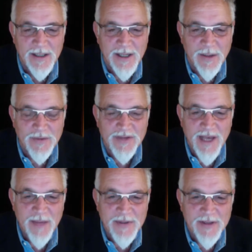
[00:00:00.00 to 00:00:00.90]
what's
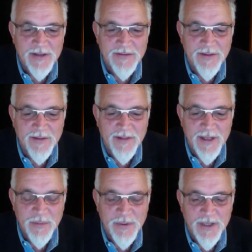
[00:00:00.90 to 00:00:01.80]
happened is that the
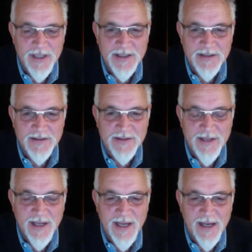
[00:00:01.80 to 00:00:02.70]
predictions
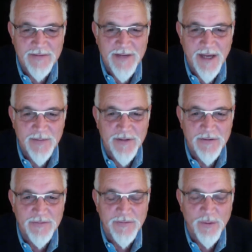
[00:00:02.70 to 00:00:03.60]
have come to the
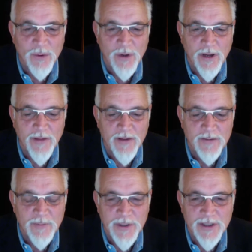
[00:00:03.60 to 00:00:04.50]
fore, and those
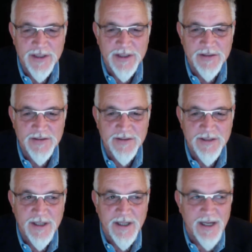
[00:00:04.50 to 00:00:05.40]
predictions
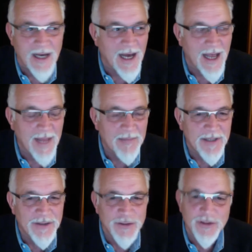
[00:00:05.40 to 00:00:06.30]
are happening
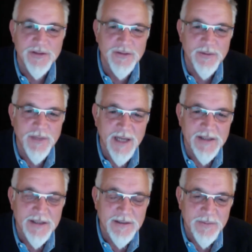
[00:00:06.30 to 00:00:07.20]
during the
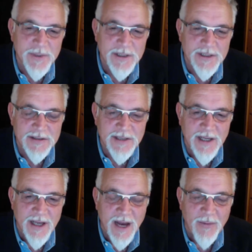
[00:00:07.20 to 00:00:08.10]
tribulations, which is
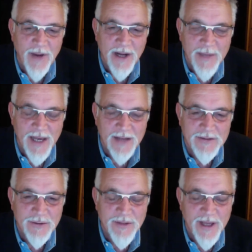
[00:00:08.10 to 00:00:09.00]
around about
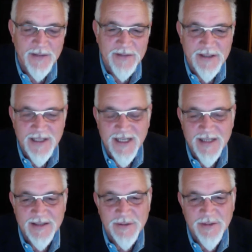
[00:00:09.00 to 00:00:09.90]
2010 to
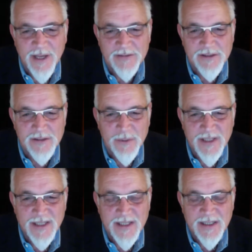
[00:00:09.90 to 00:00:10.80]

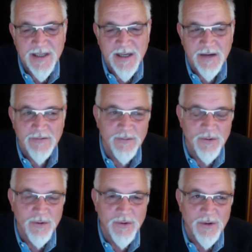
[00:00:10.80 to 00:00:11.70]
2020,
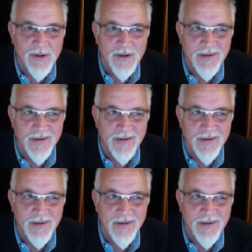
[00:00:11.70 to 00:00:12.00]
for